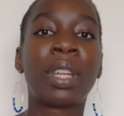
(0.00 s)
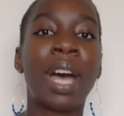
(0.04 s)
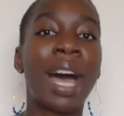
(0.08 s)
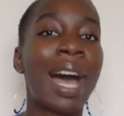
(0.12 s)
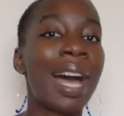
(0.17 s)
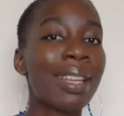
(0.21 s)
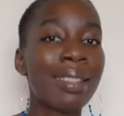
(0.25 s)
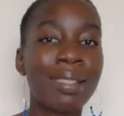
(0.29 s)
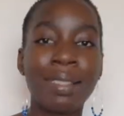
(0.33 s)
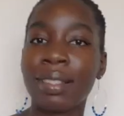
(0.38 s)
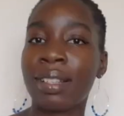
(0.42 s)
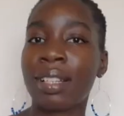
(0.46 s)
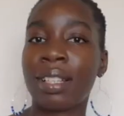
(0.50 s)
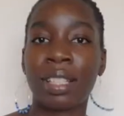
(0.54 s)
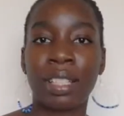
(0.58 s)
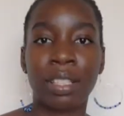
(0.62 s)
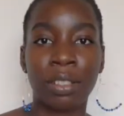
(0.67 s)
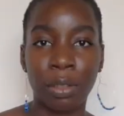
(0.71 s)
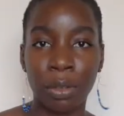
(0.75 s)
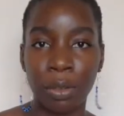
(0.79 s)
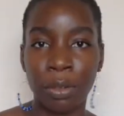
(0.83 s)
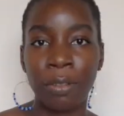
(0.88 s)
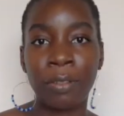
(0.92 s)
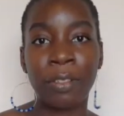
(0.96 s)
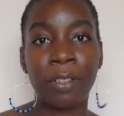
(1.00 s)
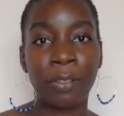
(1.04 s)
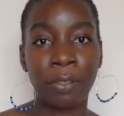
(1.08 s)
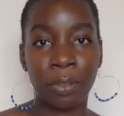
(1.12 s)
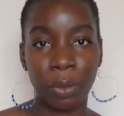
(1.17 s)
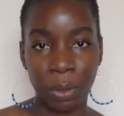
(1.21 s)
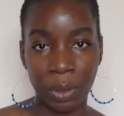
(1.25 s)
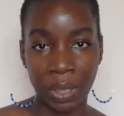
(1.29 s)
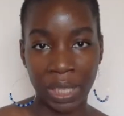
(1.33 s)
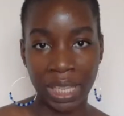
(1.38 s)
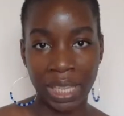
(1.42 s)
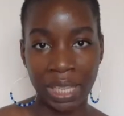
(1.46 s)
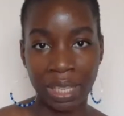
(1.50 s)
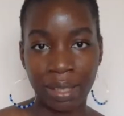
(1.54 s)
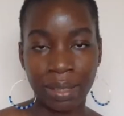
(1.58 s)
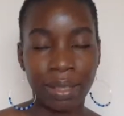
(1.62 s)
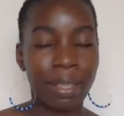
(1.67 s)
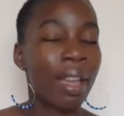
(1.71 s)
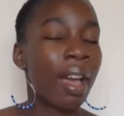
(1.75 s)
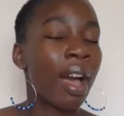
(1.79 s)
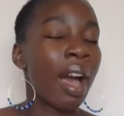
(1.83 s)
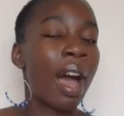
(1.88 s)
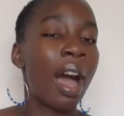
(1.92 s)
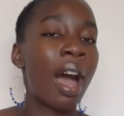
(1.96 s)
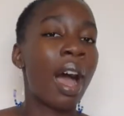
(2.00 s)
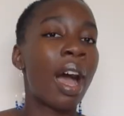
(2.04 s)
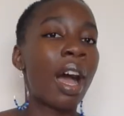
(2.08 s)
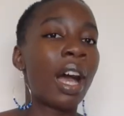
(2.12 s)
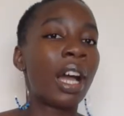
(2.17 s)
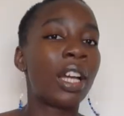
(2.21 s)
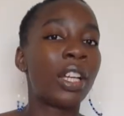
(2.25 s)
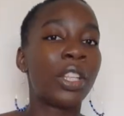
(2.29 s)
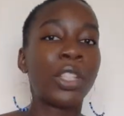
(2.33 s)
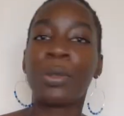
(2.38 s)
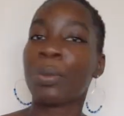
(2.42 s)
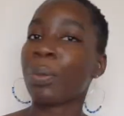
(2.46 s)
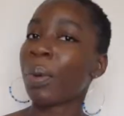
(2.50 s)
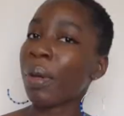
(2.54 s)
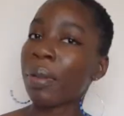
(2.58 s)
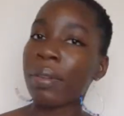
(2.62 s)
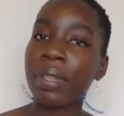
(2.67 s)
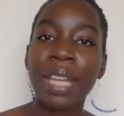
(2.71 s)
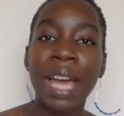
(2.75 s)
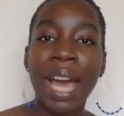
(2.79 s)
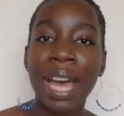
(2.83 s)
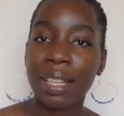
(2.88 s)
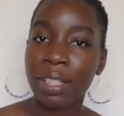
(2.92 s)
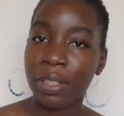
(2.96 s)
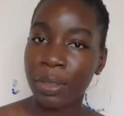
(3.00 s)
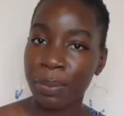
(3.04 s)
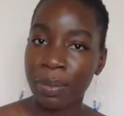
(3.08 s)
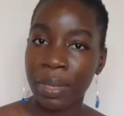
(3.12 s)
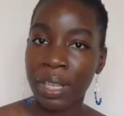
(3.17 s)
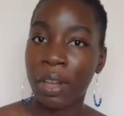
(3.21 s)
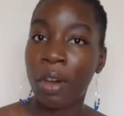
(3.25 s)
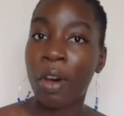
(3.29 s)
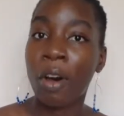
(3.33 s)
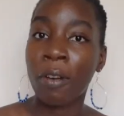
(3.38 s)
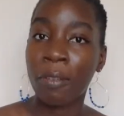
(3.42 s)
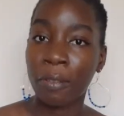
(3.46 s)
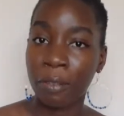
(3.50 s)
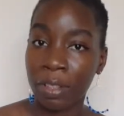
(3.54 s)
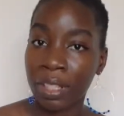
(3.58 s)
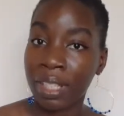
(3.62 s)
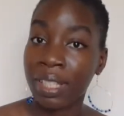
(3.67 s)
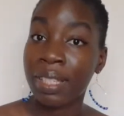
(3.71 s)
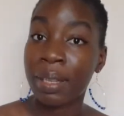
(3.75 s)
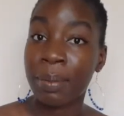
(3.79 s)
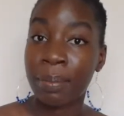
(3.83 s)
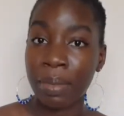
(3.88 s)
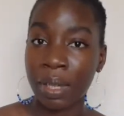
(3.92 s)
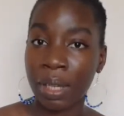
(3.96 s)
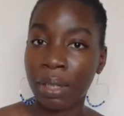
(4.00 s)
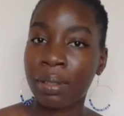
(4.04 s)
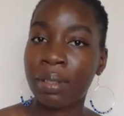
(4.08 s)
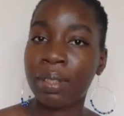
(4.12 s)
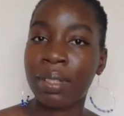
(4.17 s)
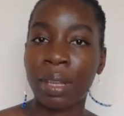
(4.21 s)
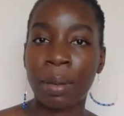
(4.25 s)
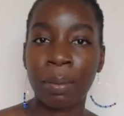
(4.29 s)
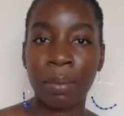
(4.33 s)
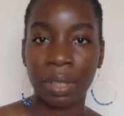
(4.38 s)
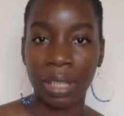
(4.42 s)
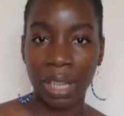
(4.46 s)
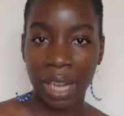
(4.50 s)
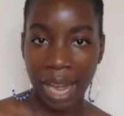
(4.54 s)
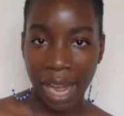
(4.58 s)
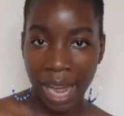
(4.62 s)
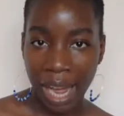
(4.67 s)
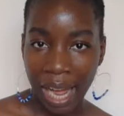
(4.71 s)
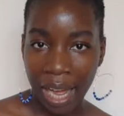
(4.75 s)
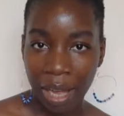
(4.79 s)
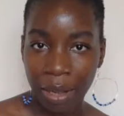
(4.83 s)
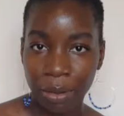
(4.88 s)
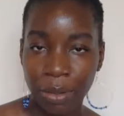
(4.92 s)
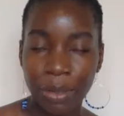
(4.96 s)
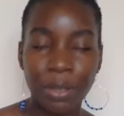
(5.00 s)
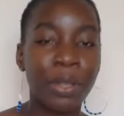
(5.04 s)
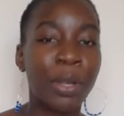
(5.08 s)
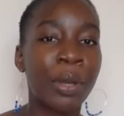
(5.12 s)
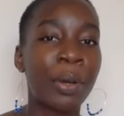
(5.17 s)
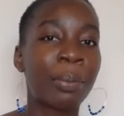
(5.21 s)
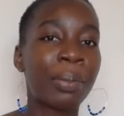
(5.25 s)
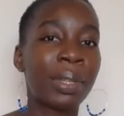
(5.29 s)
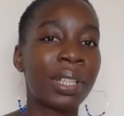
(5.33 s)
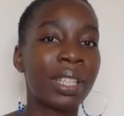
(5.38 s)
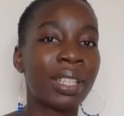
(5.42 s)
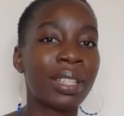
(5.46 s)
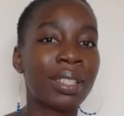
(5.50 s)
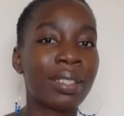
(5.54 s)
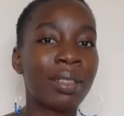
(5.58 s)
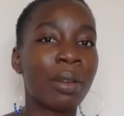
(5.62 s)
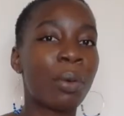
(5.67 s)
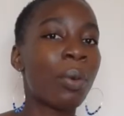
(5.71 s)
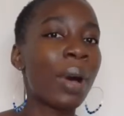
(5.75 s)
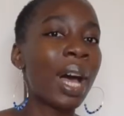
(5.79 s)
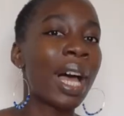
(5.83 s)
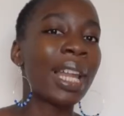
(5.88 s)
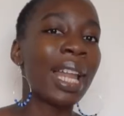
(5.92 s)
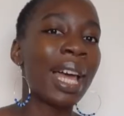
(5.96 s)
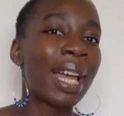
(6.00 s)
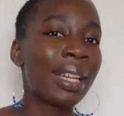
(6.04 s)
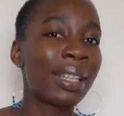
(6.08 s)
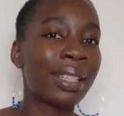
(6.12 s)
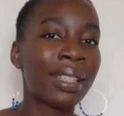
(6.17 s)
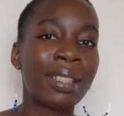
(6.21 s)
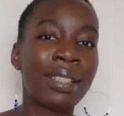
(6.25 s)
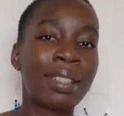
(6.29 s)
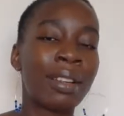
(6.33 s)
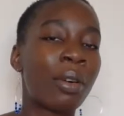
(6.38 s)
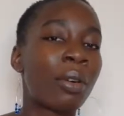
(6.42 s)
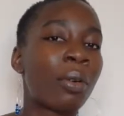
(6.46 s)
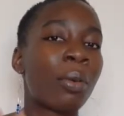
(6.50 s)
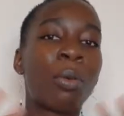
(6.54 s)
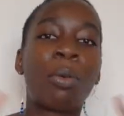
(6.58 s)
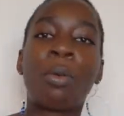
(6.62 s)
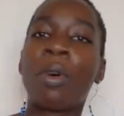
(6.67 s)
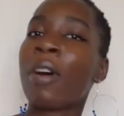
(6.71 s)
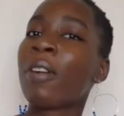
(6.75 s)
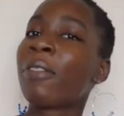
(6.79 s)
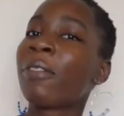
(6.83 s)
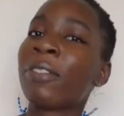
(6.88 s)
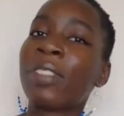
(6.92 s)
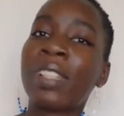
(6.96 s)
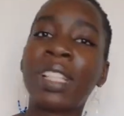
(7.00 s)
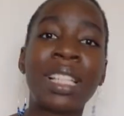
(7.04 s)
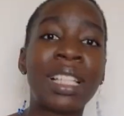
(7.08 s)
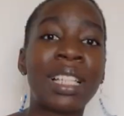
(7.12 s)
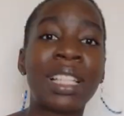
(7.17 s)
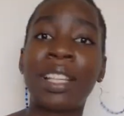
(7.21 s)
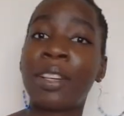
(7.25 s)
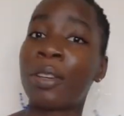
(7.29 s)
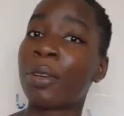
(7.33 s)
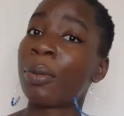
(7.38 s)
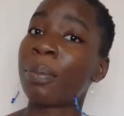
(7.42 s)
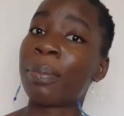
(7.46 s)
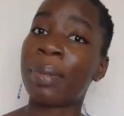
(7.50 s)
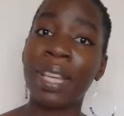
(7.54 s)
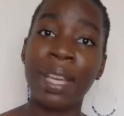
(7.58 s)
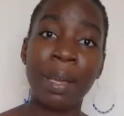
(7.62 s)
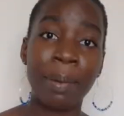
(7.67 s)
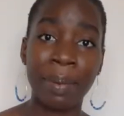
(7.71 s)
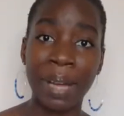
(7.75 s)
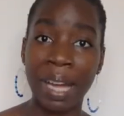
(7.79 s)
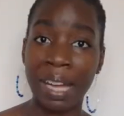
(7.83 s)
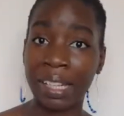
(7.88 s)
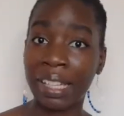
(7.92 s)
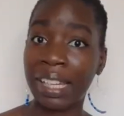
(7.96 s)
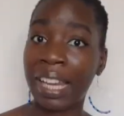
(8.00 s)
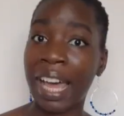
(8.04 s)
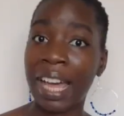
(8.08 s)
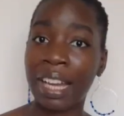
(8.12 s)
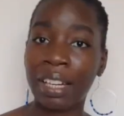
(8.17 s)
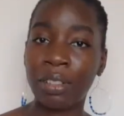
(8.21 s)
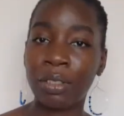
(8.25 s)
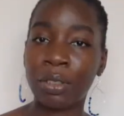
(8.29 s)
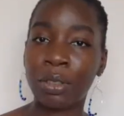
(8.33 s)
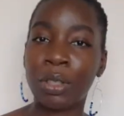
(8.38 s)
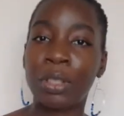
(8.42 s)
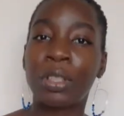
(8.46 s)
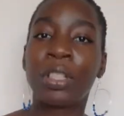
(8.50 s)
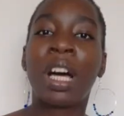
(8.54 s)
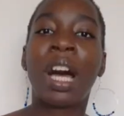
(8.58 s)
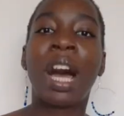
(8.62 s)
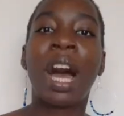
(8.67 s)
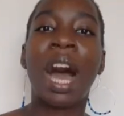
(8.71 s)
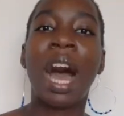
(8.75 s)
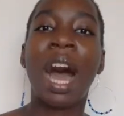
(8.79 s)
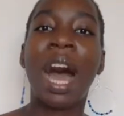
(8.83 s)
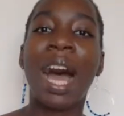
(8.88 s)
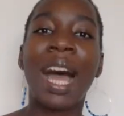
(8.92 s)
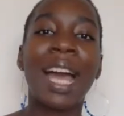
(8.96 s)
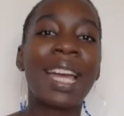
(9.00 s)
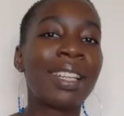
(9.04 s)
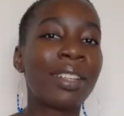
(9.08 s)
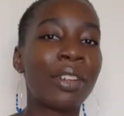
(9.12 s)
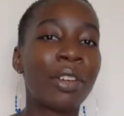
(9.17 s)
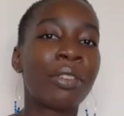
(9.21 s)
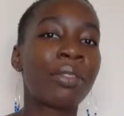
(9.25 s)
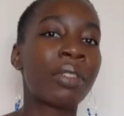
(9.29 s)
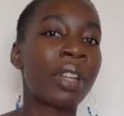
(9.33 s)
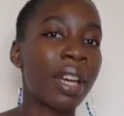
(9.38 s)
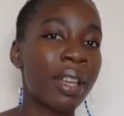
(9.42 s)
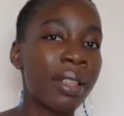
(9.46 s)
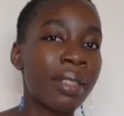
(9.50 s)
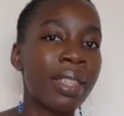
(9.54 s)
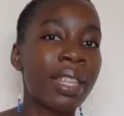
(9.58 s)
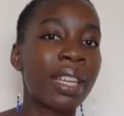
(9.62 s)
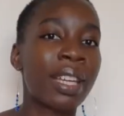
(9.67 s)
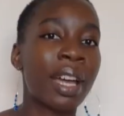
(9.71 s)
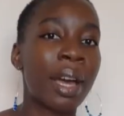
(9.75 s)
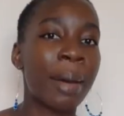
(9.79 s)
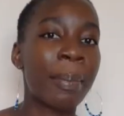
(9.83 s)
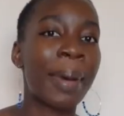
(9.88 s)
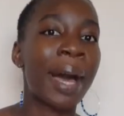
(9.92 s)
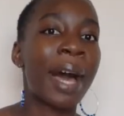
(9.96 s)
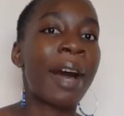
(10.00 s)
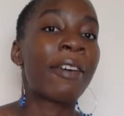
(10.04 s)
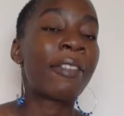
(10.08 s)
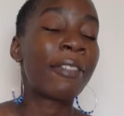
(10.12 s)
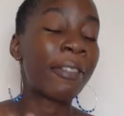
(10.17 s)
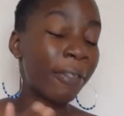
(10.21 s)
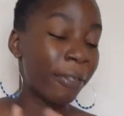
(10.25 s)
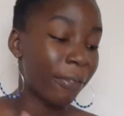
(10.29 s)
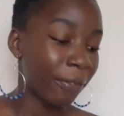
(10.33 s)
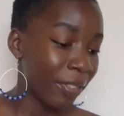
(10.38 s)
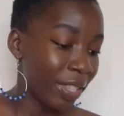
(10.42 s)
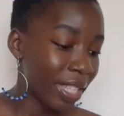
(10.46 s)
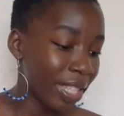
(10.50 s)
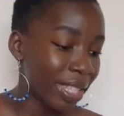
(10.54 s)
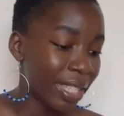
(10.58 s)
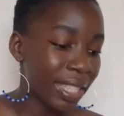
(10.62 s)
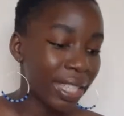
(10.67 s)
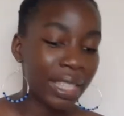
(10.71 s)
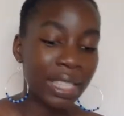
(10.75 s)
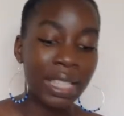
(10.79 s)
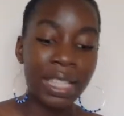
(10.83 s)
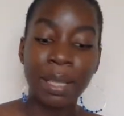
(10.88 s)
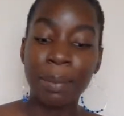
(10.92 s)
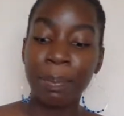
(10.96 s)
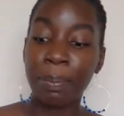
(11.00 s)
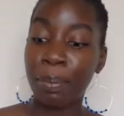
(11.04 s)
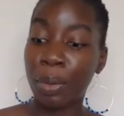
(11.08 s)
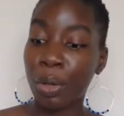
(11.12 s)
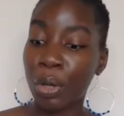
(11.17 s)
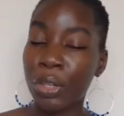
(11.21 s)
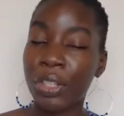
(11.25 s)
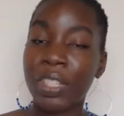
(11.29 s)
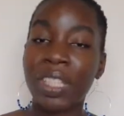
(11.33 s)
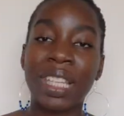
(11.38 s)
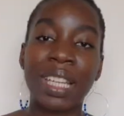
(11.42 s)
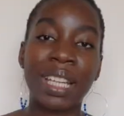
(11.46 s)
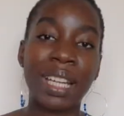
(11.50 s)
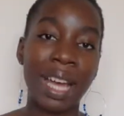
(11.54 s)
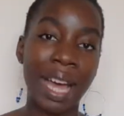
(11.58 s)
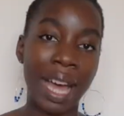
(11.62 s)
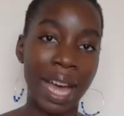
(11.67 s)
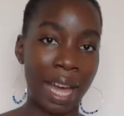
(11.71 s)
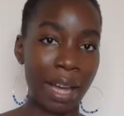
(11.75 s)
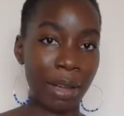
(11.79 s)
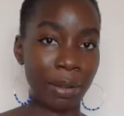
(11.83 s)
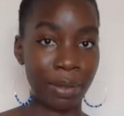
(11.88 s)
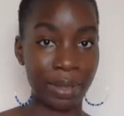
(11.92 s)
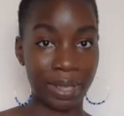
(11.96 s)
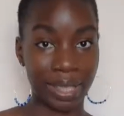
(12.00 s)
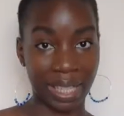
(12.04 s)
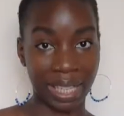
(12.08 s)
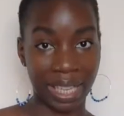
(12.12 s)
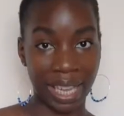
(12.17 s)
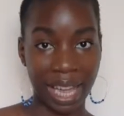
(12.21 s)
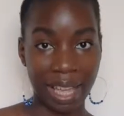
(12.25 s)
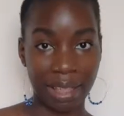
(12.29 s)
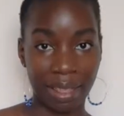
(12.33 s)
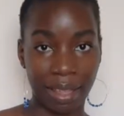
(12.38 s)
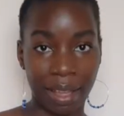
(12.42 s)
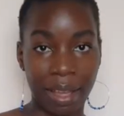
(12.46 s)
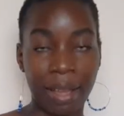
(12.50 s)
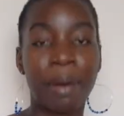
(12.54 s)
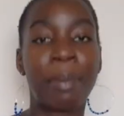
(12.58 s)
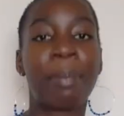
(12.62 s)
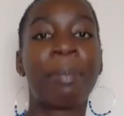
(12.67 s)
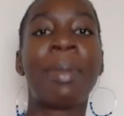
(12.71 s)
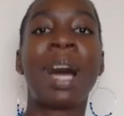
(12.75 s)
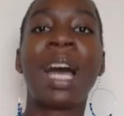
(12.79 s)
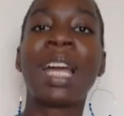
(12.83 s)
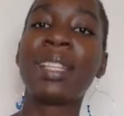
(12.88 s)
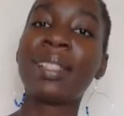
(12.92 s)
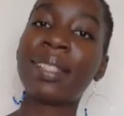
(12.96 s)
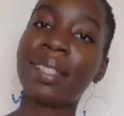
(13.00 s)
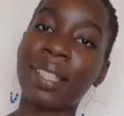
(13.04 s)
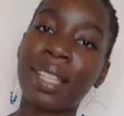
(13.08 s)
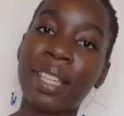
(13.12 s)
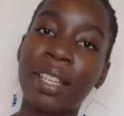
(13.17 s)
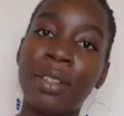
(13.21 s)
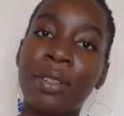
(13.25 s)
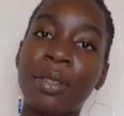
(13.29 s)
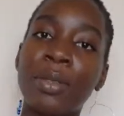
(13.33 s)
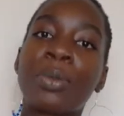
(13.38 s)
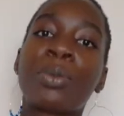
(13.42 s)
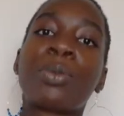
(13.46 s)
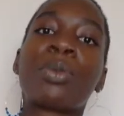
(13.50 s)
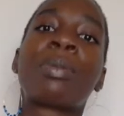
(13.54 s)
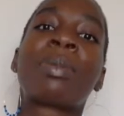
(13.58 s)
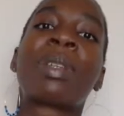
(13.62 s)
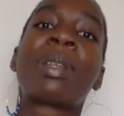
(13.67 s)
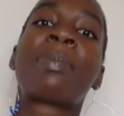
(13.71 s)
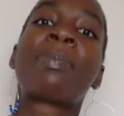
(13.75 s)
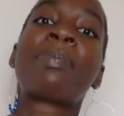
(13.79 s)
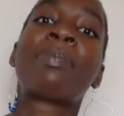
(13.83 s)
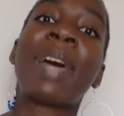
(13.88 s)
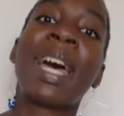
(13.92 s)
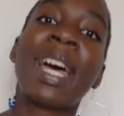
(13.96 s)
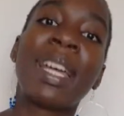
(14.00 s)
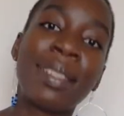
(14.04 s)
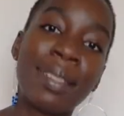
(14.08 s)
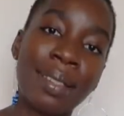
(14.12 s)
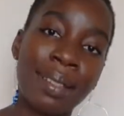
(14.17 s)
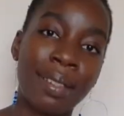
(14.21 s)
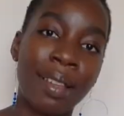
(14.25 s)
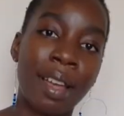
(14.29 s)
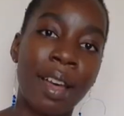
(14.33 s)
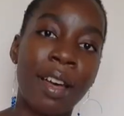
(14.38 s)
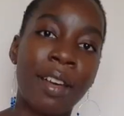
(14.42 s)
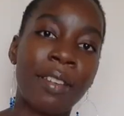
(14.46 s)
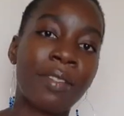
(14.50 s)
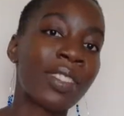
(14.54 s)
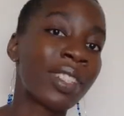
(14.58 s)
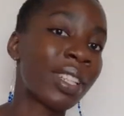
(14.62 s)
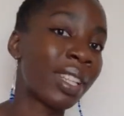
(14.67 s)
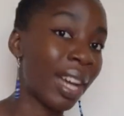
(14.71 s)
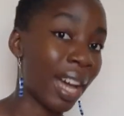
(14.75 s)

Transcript: I studied law for 4 years. You won't catch me offering to build someone a house, because while I can waffle a little bit about land law, I know nothing about physically putting a house together. My skills will be best served